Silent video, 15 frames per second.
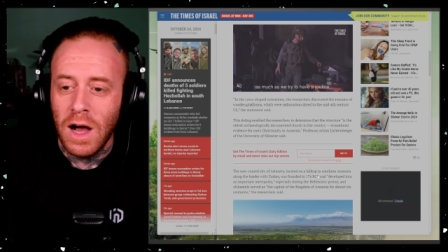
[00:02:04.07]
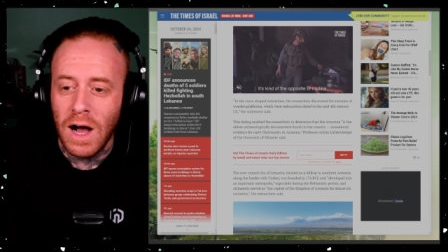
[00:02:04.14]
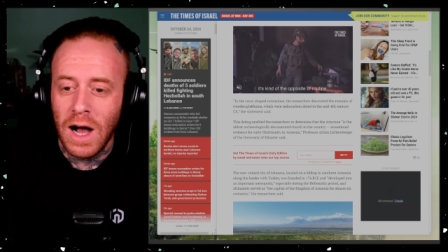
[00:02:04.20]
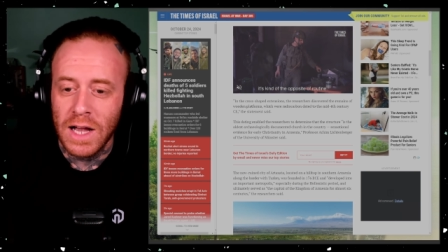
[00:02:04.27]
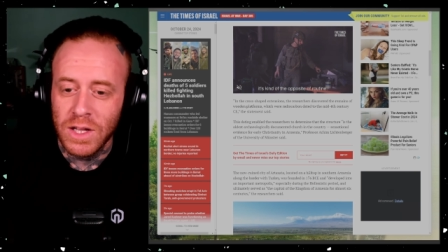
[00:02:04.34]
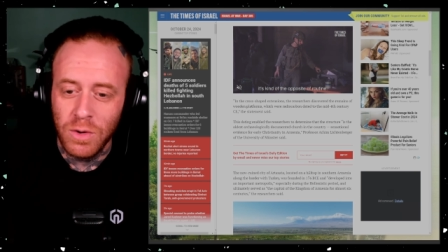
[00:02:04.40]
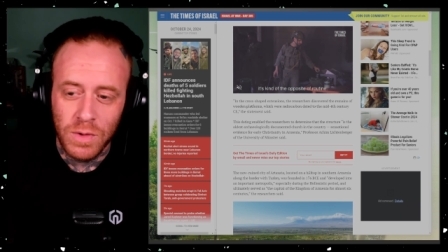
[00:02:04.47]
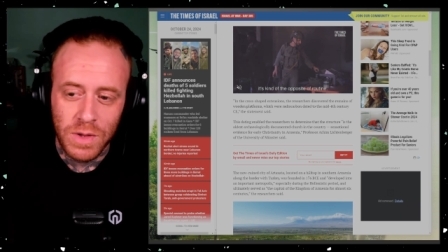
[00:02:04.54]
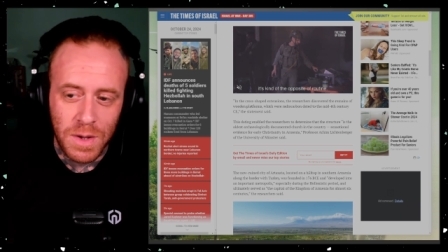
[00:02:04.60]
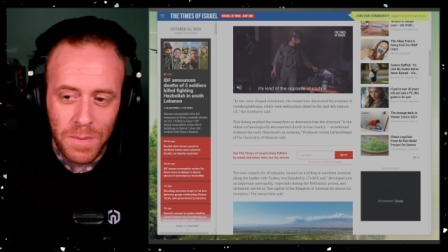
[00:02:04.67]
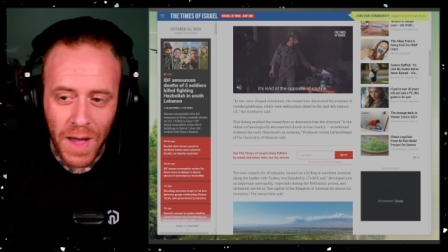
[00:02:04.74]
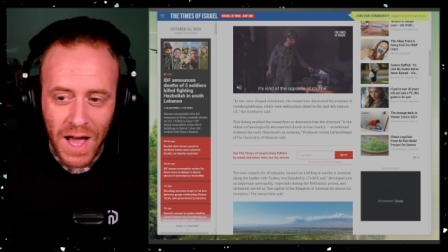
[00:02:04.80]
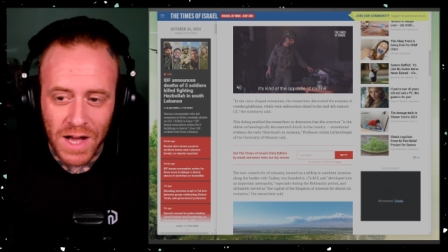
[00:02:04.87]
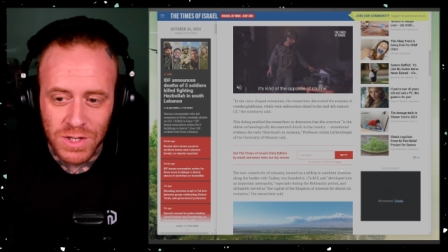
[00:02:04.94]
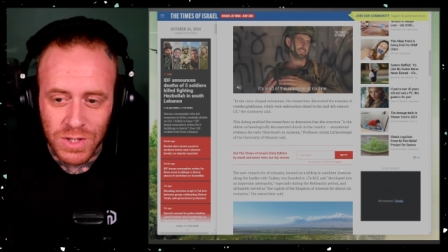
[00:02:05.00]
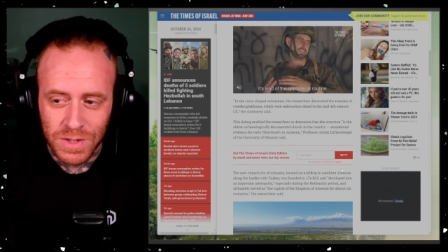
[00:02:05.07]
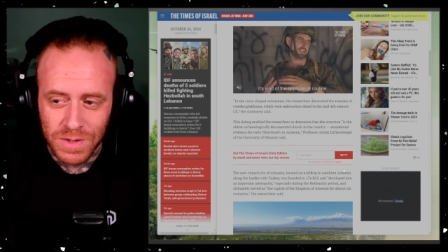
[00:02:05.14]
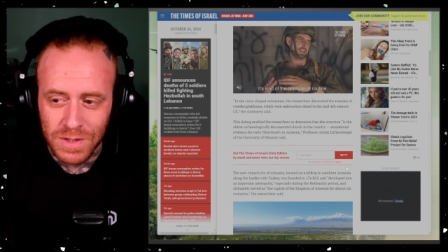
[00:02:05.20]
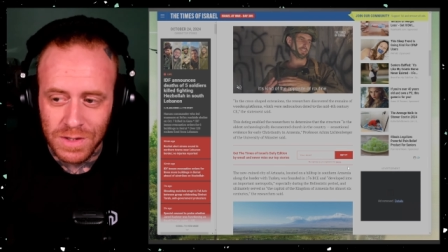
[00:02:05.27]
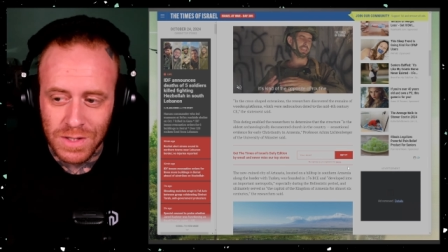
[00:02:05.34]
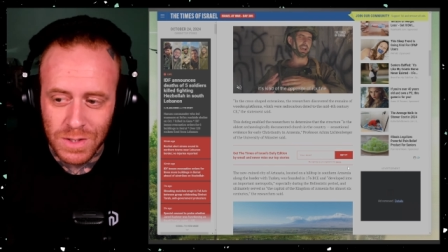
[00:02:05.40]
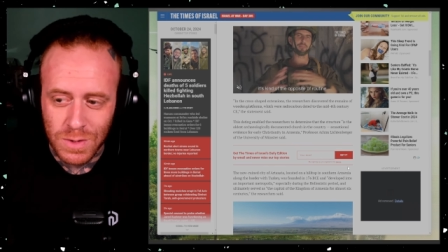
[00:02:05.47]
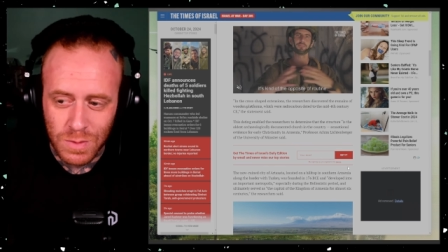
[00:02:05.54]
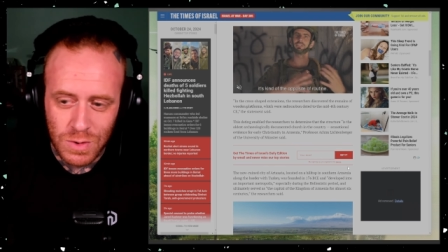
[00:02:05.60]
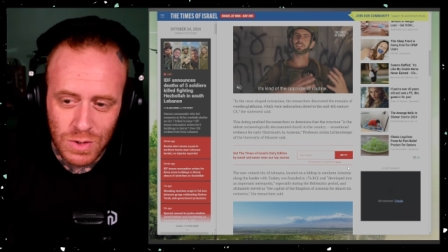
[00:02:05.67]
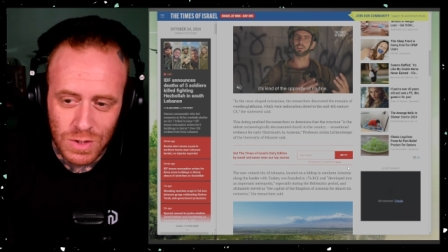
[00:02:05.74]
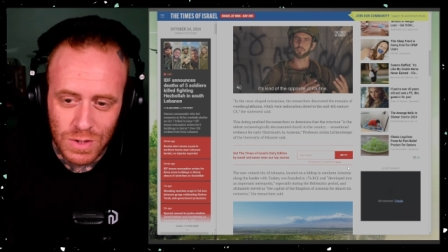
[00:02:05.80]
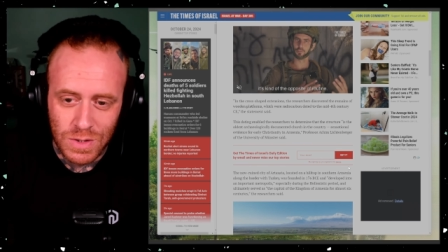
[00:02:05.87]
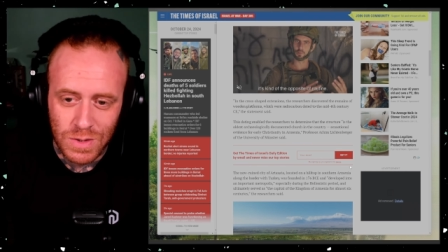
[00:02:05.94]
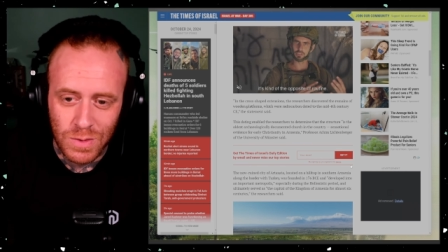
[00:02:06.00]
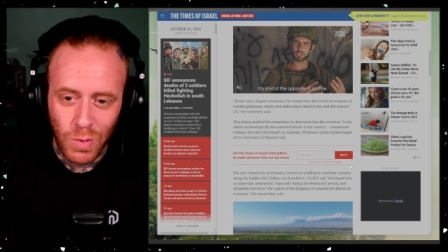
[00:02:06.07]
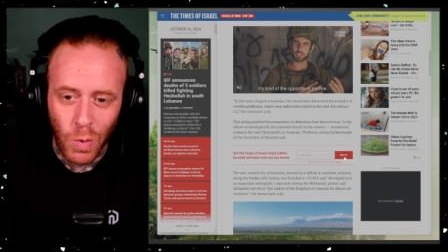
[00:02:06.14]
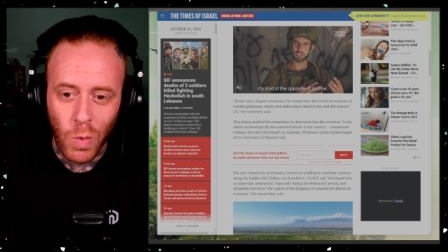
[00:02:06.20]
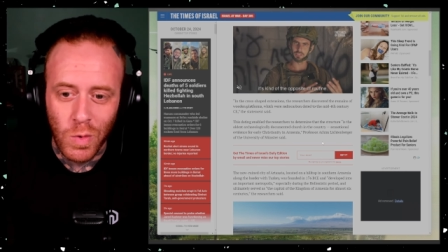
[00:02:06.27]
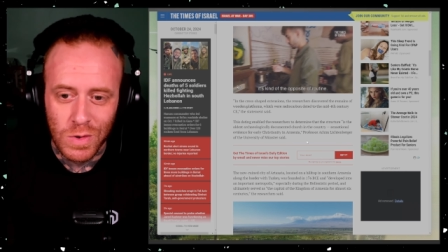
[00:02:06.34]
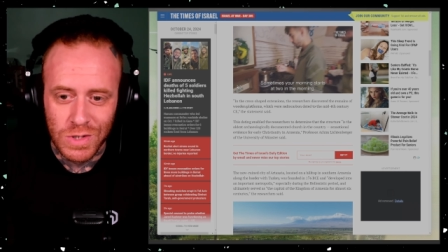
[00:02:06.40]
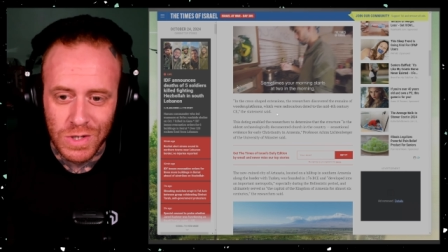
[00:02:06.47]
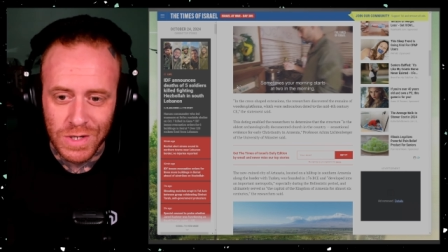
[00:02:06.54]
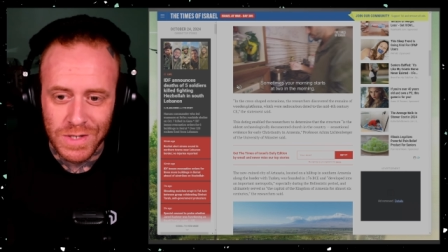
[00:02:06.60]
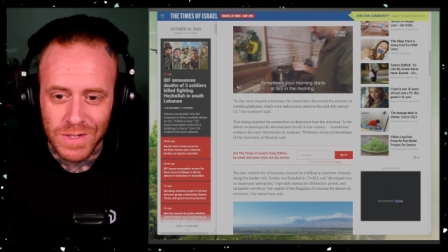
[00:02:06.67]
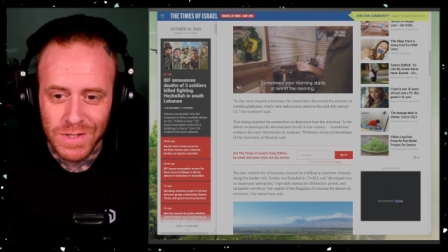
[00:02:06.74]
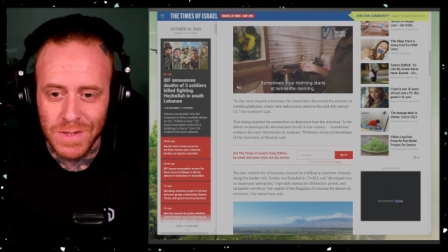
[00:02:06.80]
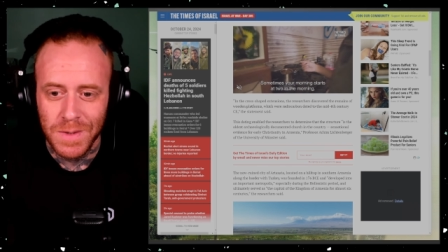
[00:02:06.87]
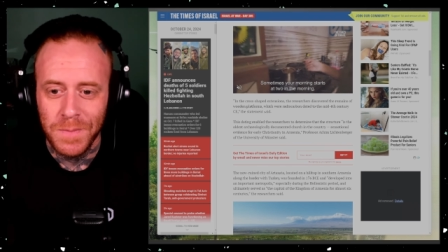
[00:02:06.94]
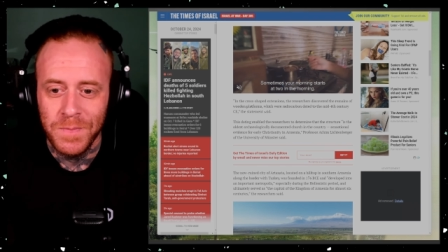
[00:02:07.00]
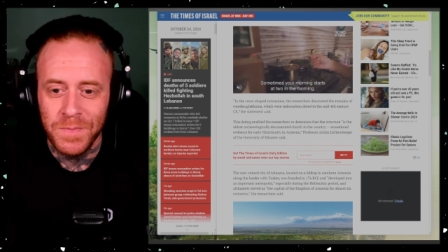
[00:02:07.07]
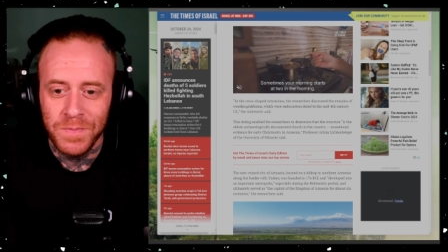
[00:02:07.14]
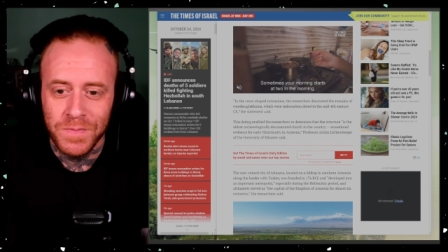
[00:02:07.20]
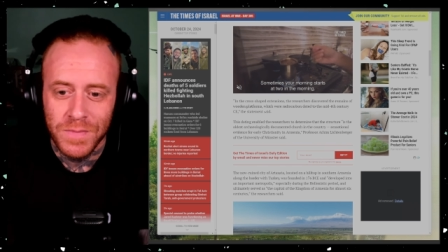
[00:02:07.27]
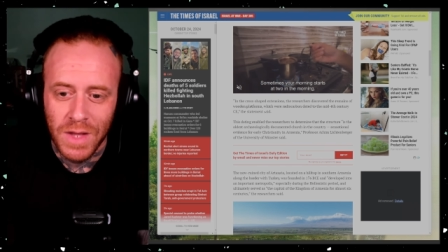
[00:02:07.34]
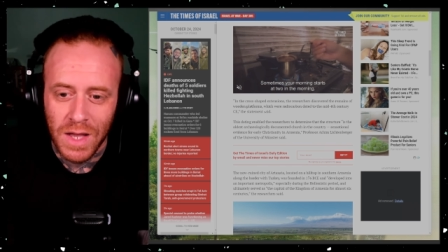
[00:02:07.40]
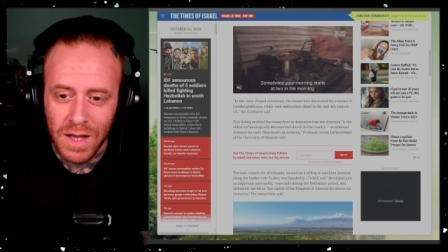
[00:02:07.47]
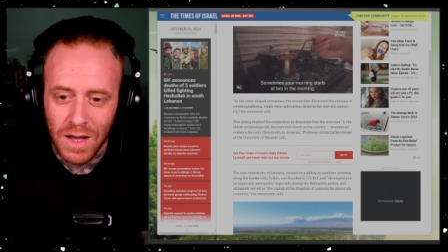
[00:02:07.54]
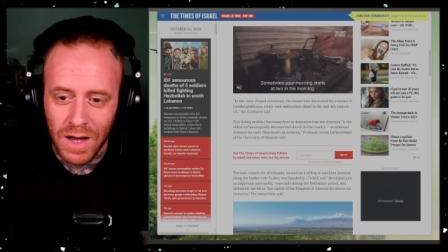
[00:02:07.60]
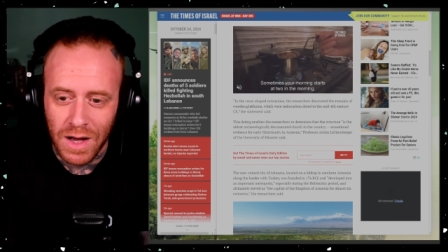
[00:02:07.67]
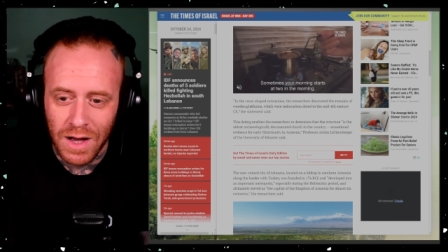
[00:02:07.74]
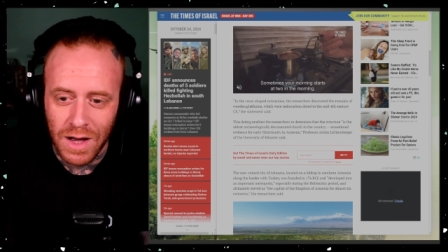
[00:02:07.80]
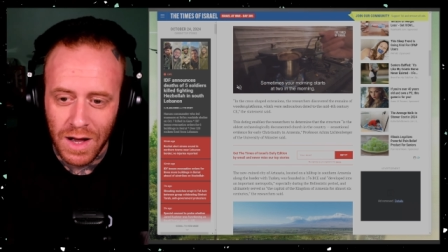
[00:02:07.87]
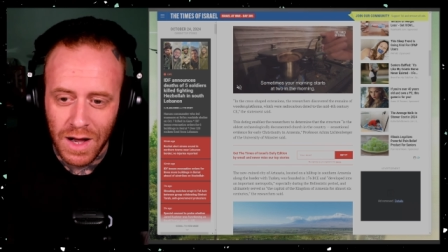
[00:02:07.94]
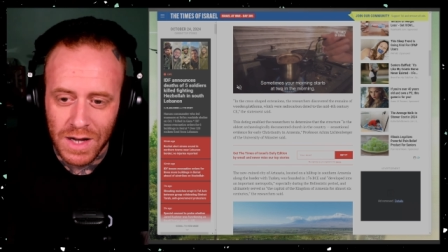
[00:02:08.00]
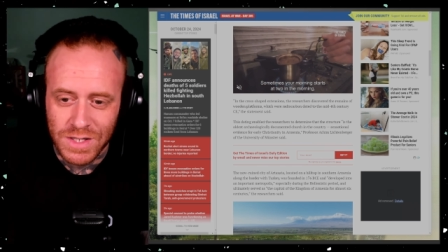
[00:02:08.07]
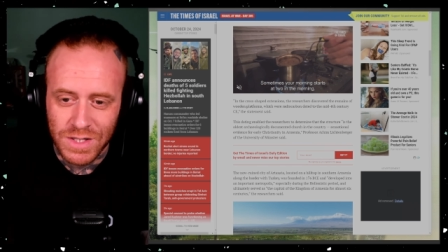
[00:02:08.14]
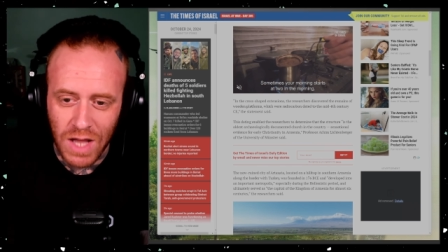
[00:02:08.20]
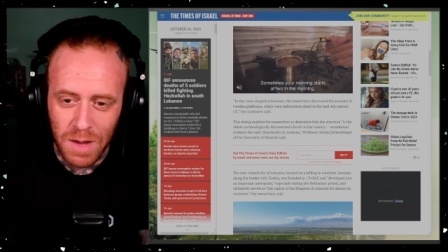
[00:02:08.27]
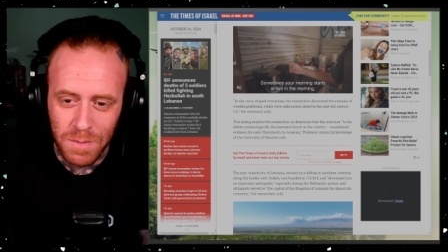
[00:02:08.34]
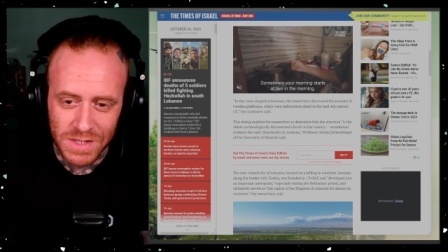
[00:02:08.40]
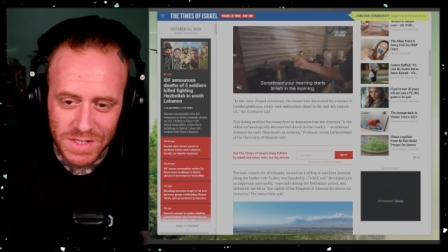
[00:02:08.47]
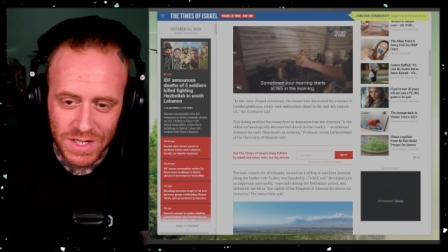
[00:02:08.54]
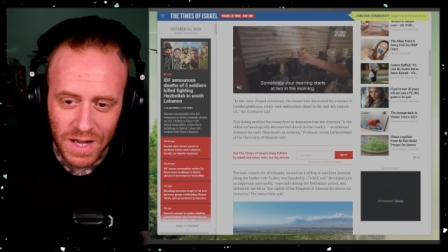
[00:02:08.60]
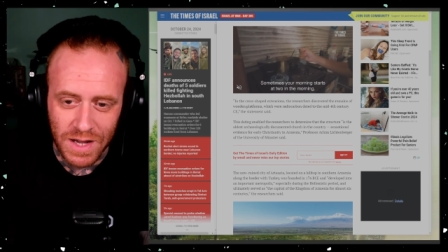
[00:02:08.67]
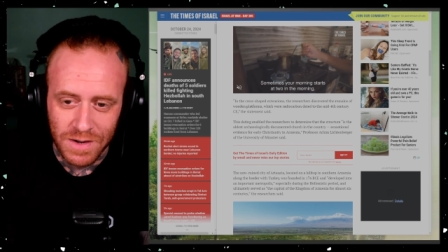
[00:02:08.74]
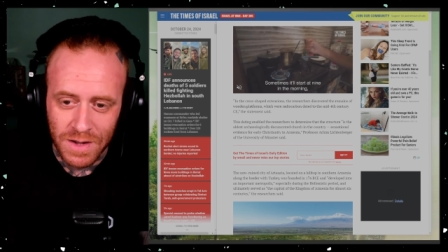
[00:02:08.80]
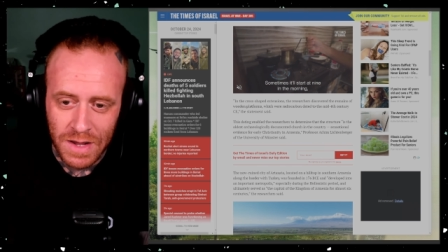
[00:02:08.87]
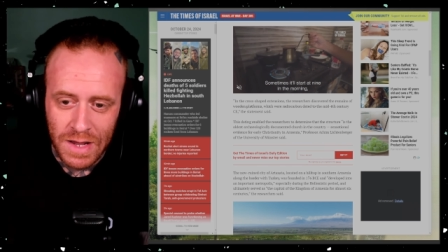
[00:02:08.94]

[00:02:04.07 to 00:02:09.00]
I can only imagine that this was just gorgeous. A statement said,